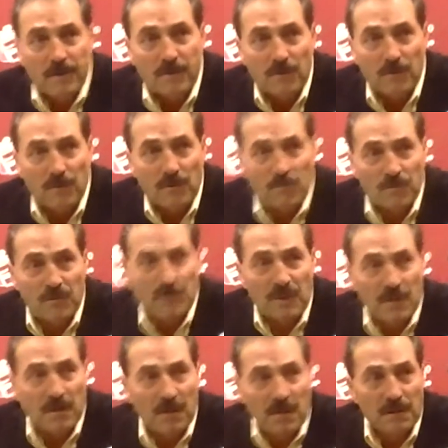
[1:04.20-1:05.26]
So you'll see
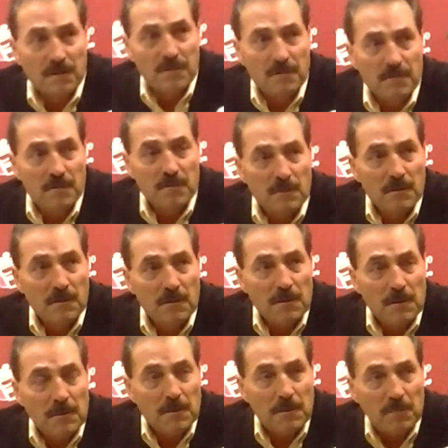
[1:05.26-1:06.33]

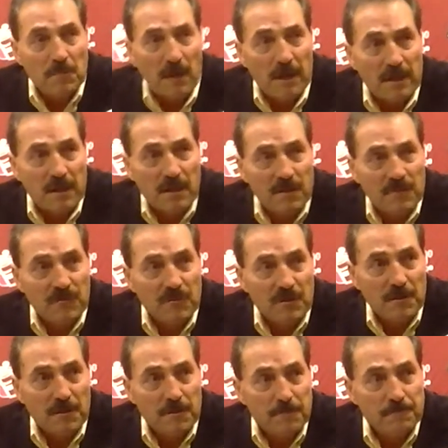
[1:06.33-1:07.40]
Mike as
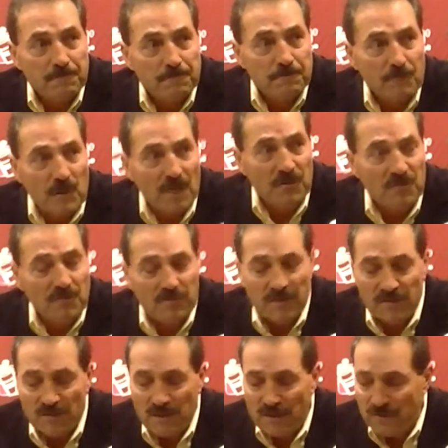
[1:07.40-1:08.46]
you
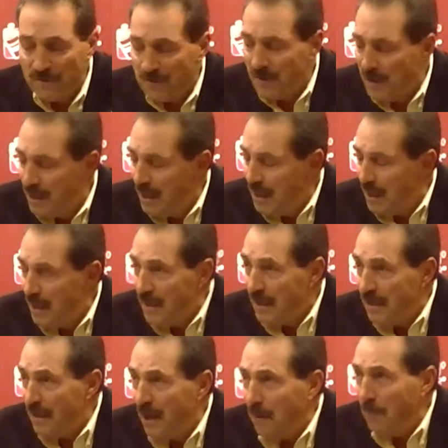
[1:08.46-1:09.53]
visit us.
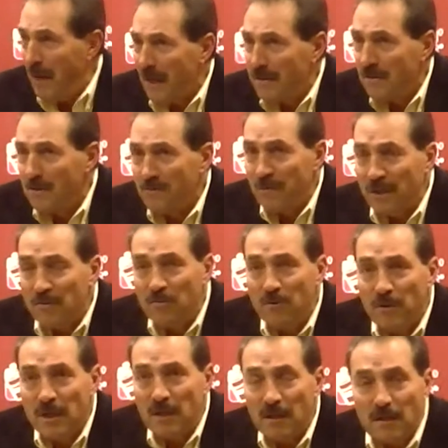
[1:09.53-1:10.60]
Now back to the
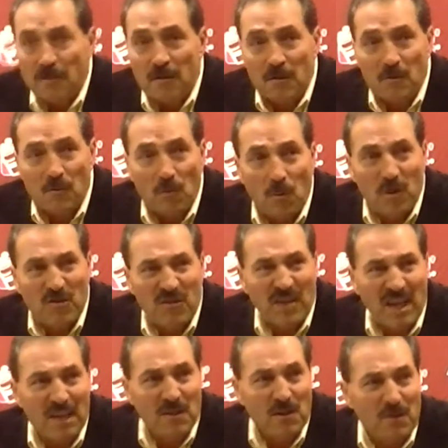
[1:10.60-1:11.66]
recruiting. Once
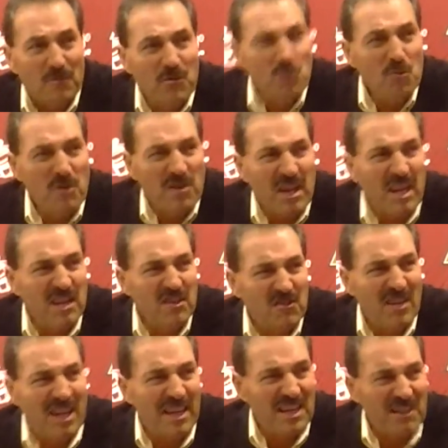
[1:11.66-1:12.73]
again, there are a few things
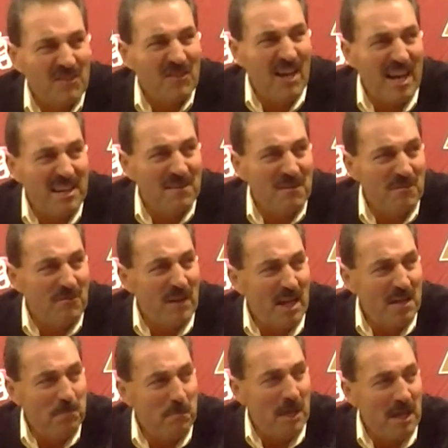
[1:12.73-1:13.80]
that excite the
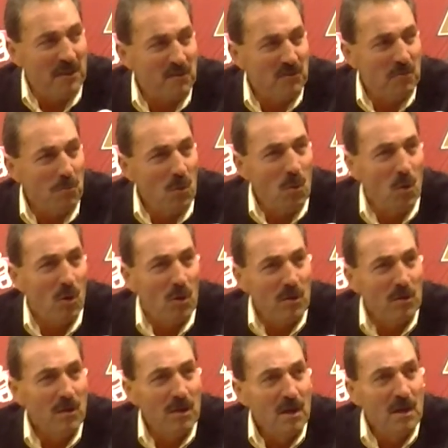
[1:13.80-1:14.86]
fan base
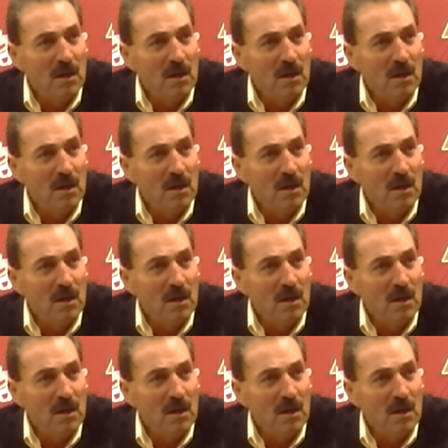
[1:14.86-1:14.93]
more